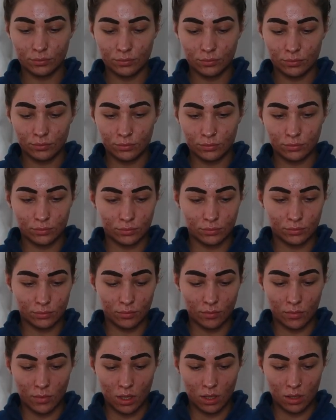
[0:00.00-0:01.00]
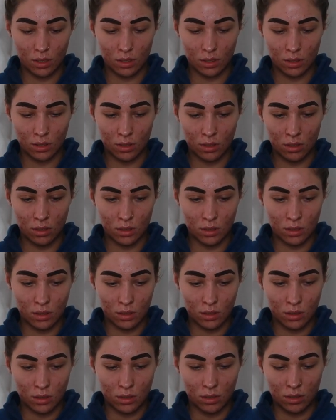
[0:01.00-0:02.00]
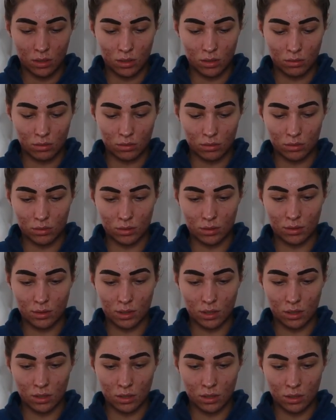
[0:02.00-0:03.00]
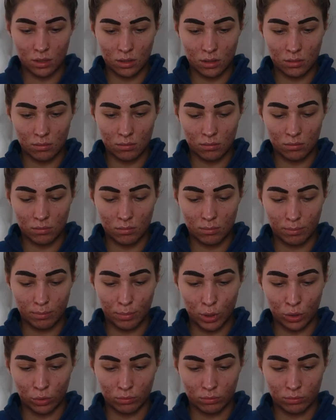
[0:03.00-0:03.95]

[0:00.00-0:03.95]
[no speech]